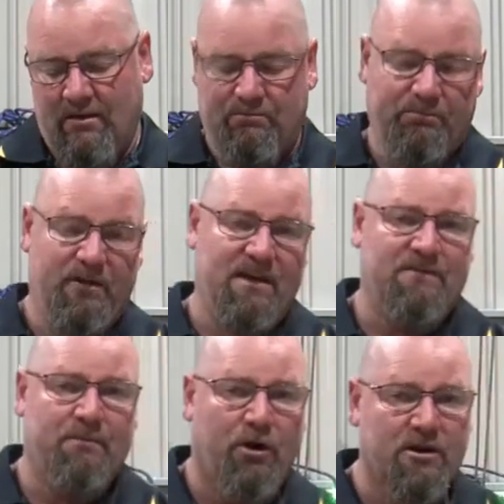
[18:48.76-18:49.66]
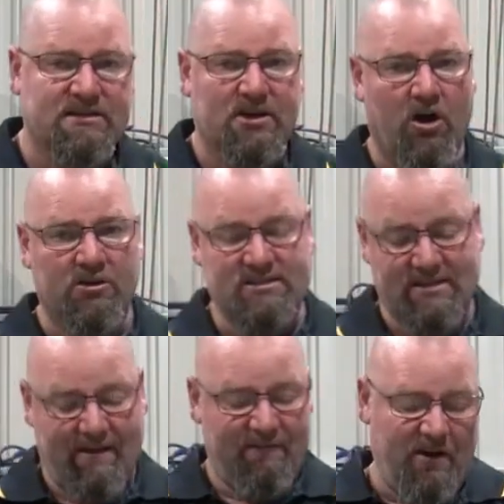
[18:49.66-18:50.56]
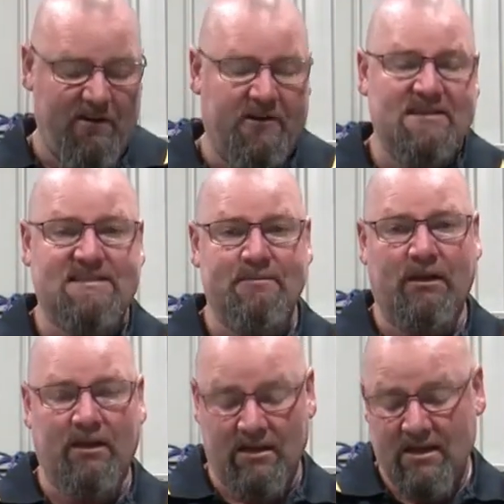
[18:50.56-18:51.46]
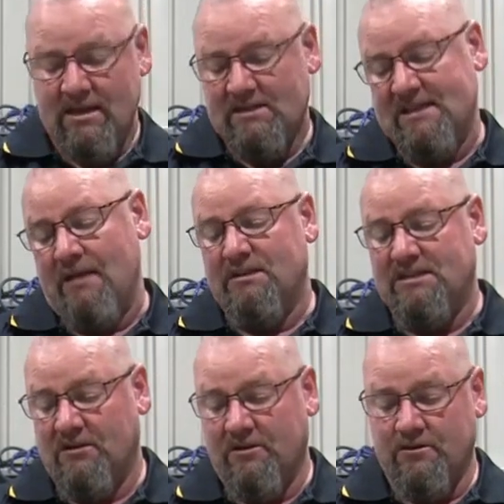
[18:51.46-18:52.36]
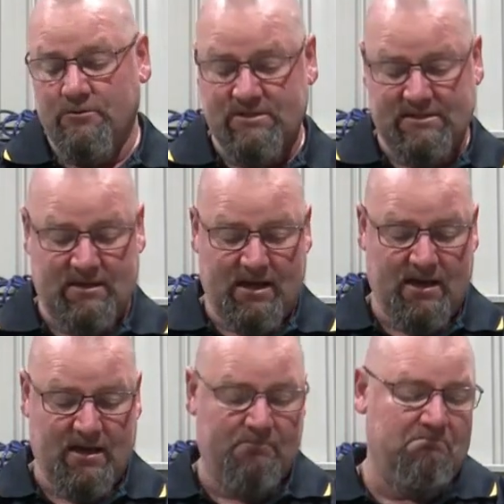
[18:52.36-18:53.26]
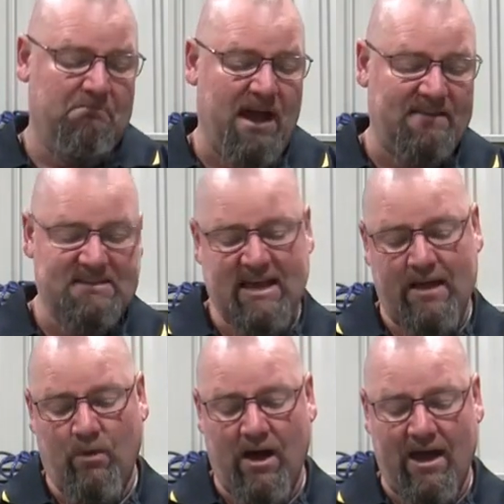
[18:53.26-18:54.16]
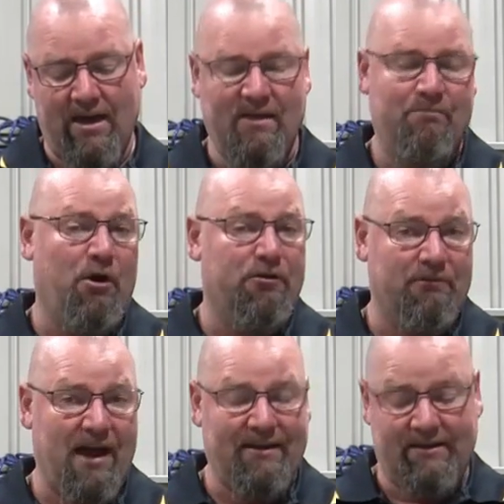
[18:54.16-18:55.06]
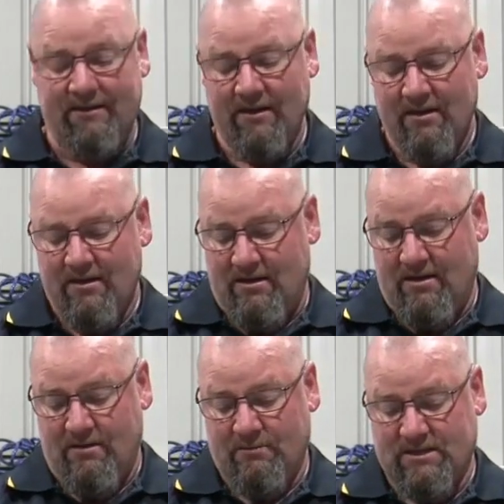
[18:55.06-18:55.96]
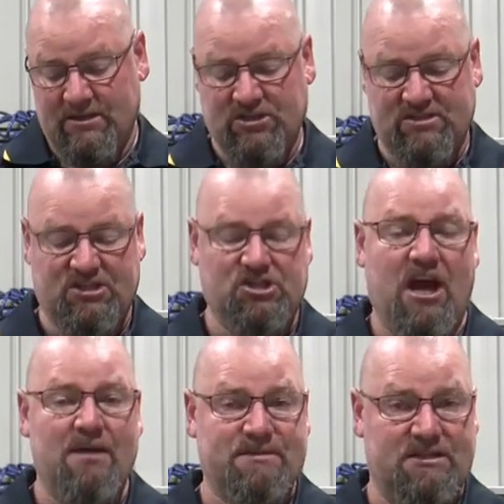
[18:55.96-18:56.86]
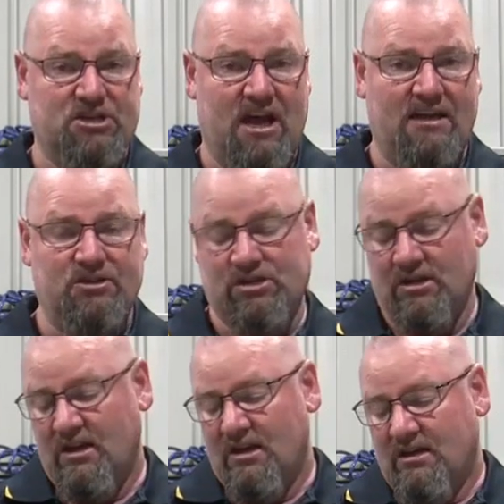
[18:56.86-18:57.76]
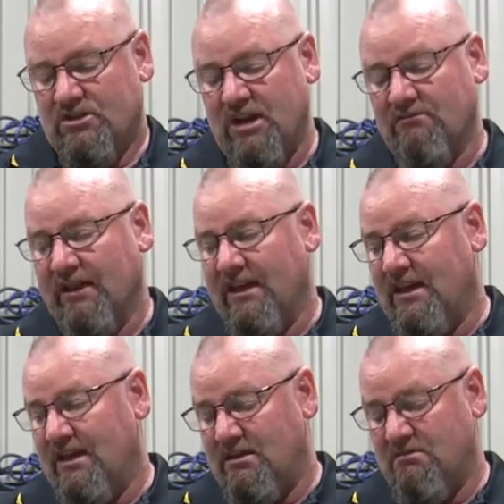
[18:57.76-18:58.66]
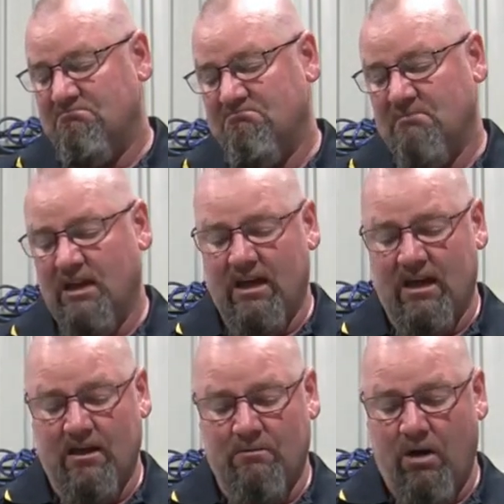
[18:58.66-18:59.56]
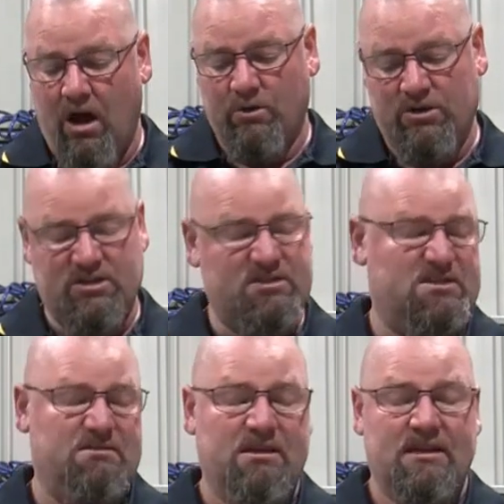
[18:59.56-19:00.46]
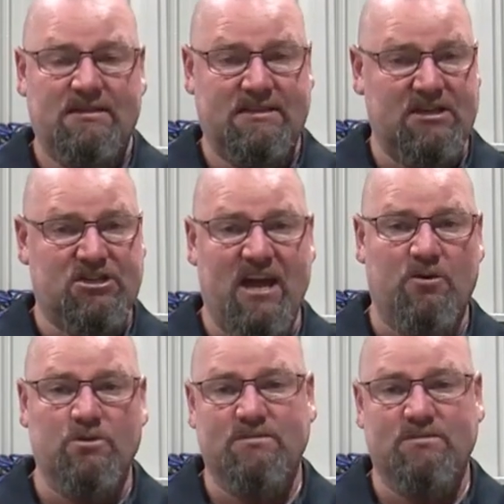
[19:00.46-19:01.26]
both have their pros and cons. Very, very similar, same materials, made the same way, they're both rated, so it's just the shapes that change. Generally, I will use D-shackles